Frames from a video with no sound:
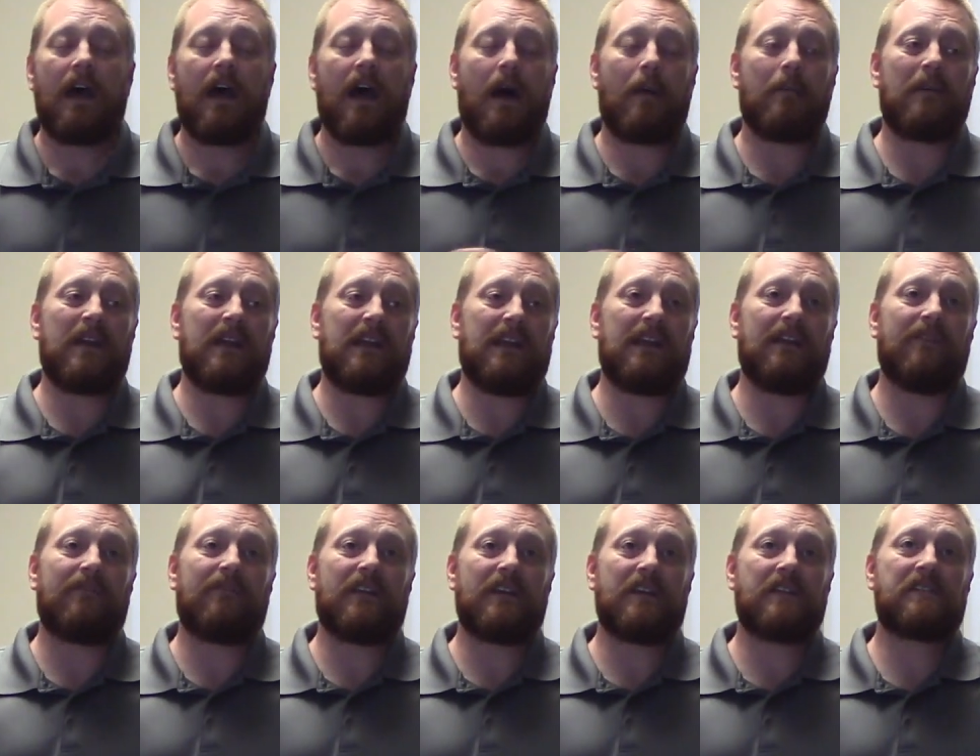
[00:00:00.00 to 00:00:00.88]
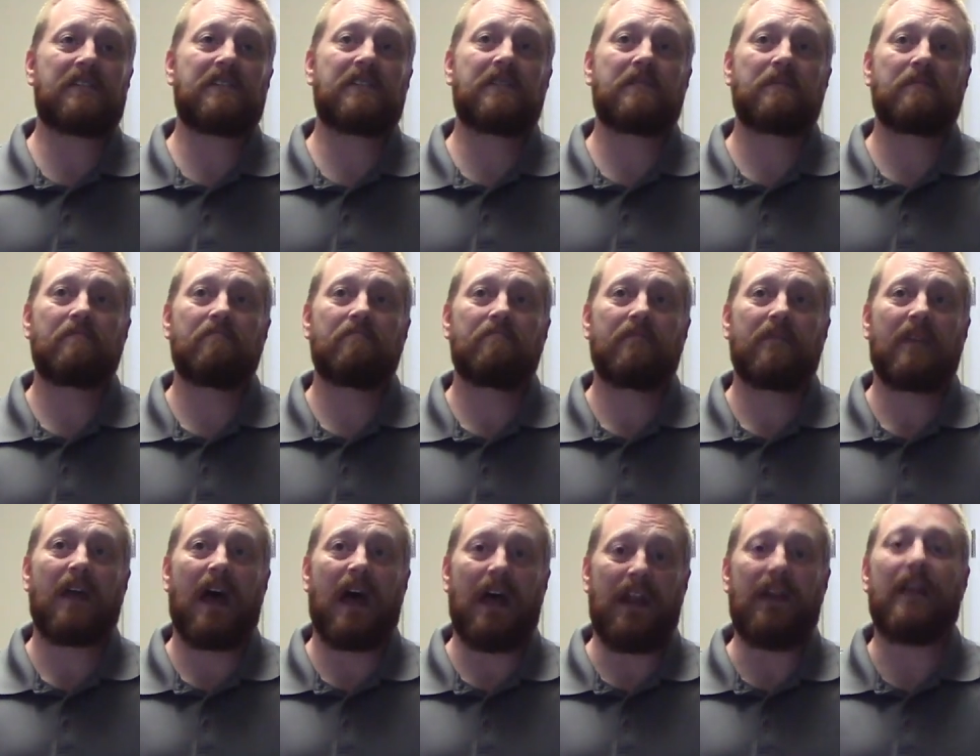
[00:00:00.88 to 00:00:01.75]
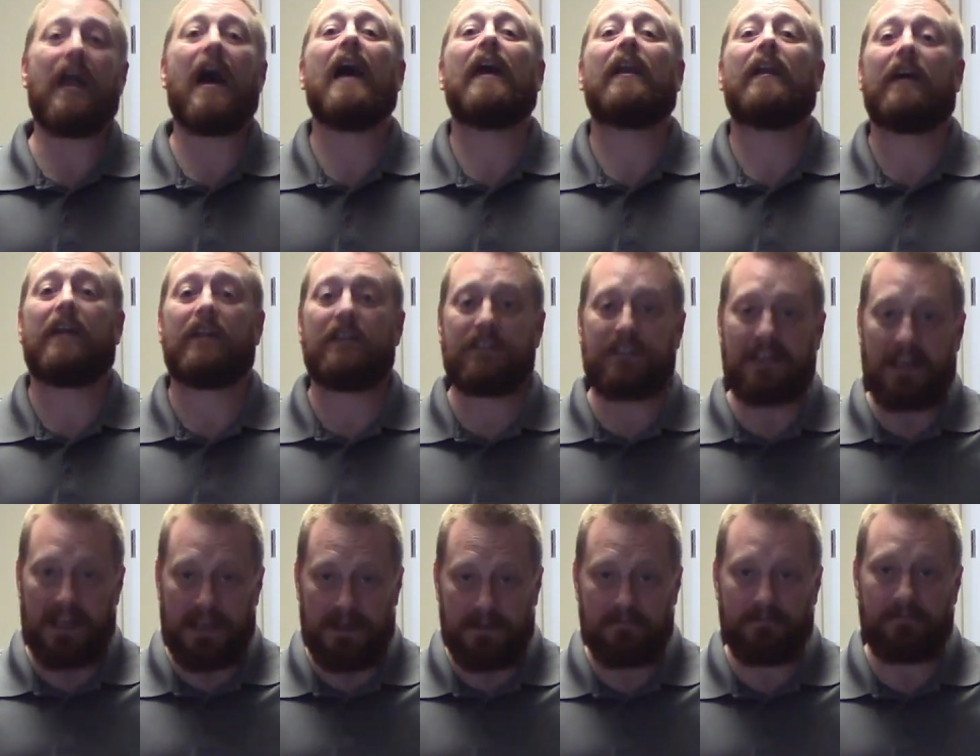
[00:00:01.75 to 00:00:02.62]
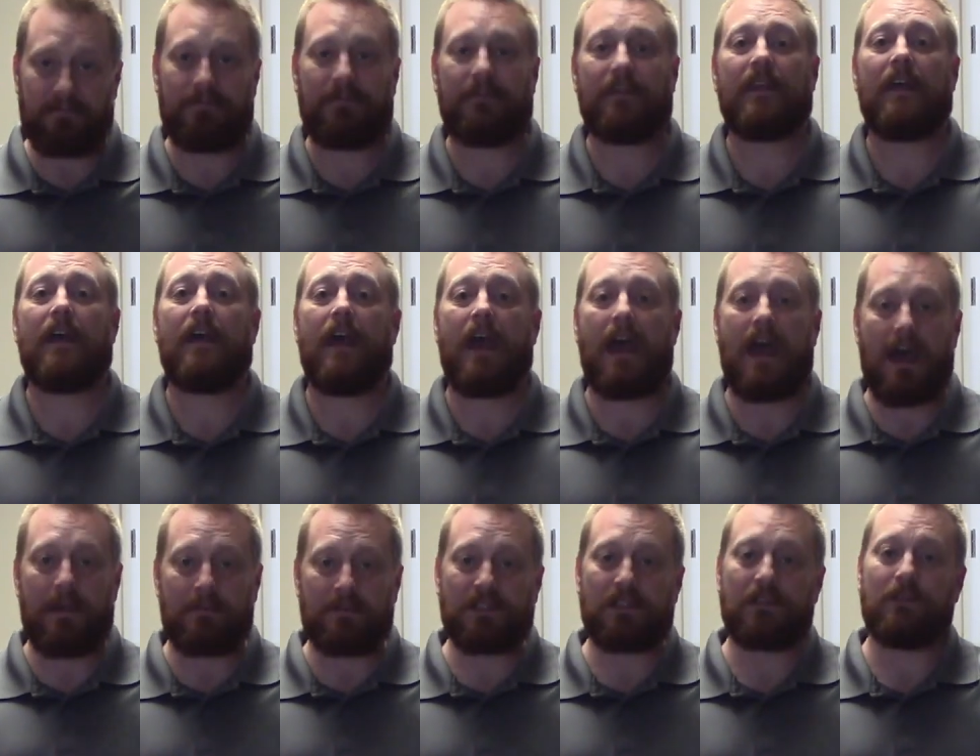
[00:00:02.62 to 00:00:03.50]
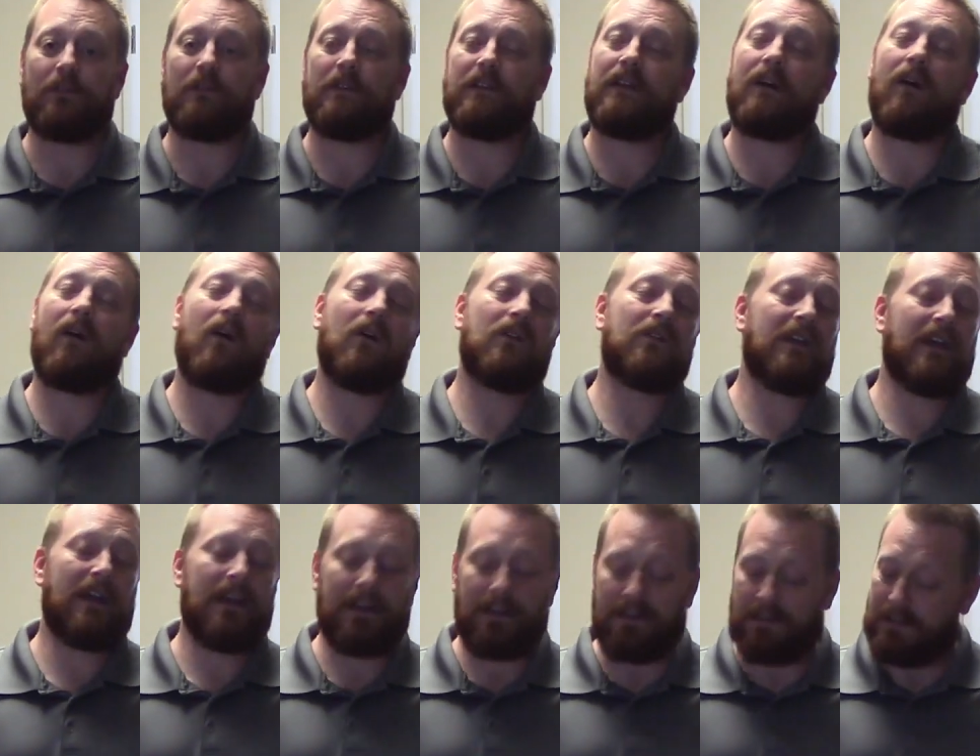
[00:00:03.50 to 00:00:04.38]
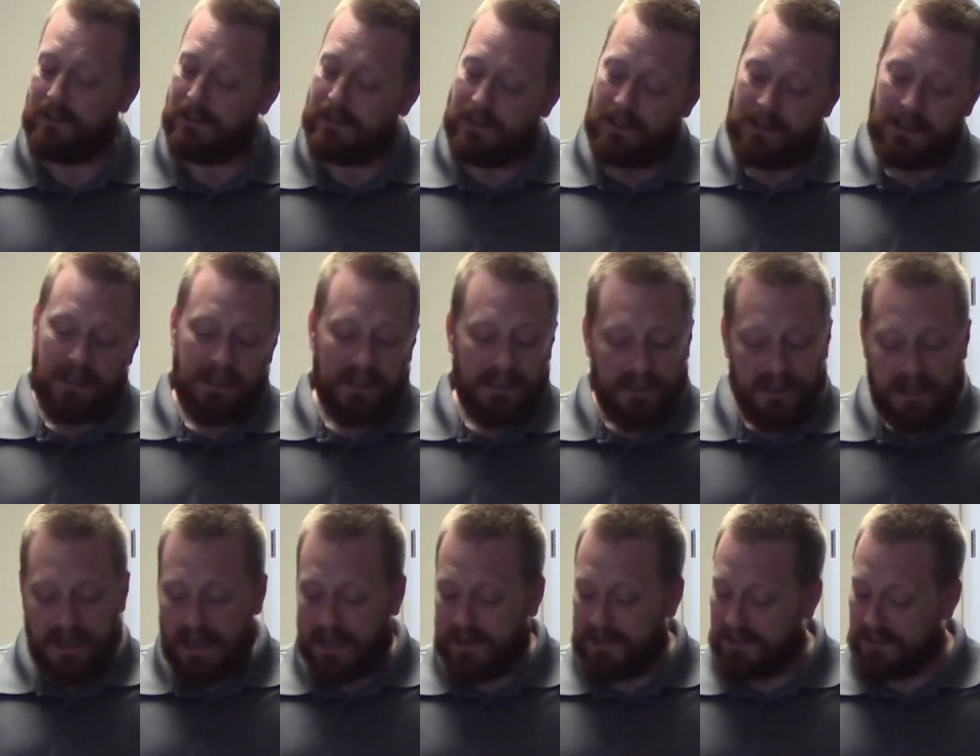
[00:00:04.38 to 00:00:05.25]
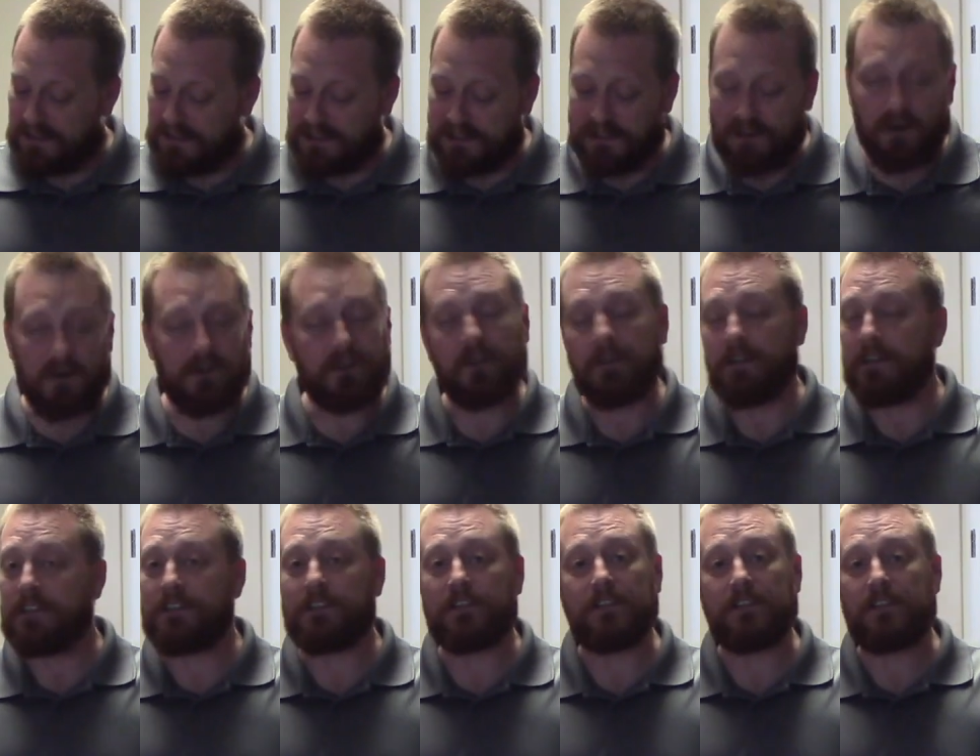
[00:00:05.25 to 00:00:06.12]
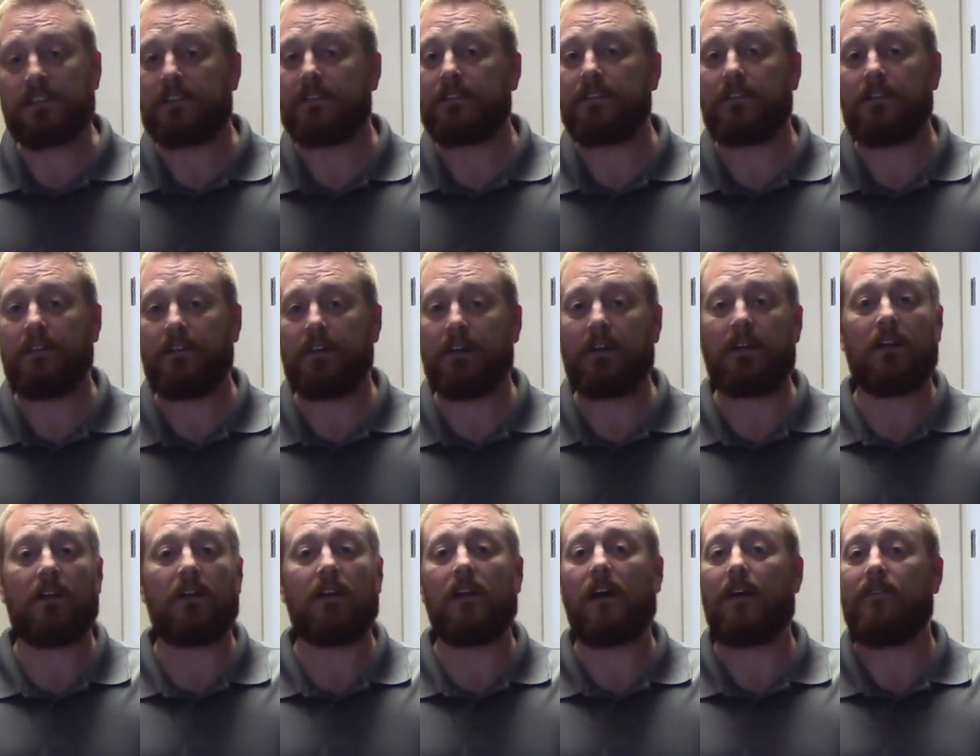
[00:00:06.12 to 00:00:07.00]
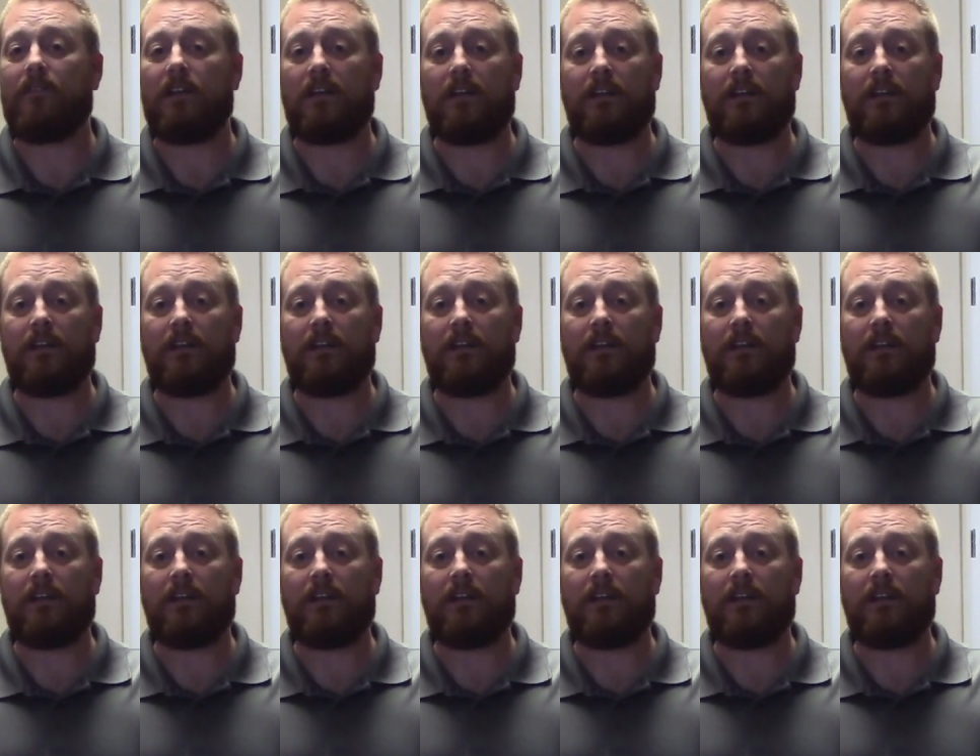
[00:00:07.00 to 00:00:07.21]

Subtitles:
I'm gonna give this a 9 out of 10. Absolutely, all day. That is so delicious. You're gonna love it.